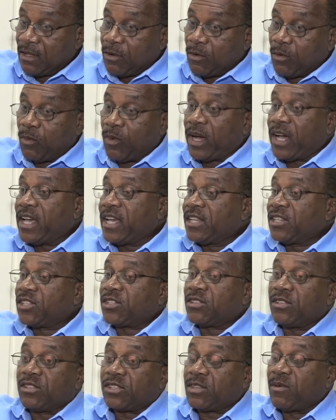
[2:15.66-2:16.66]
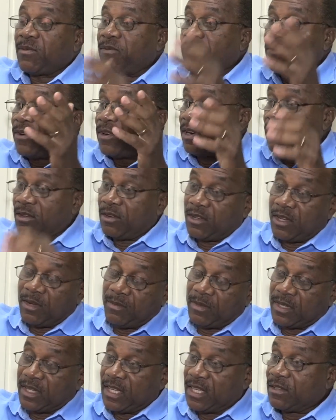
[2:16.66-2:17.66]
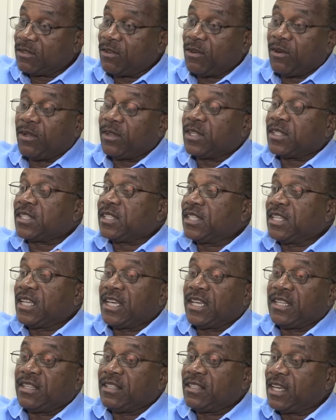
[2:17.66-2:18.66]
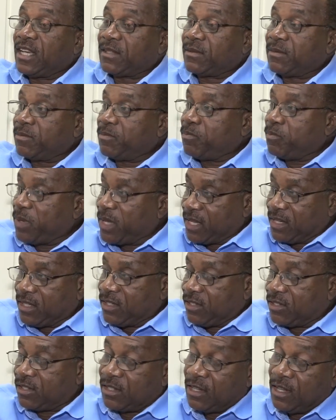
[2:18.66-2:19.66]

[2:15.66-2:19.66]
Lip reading: Why should some foreigner come and get all this land at pennies?